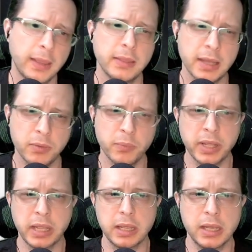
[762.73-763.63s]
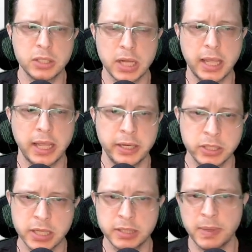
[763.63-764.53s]
Then we check and
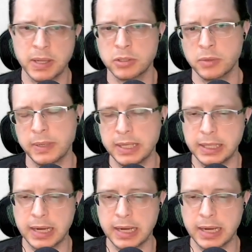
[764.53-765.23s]
adjust, make sure we didn't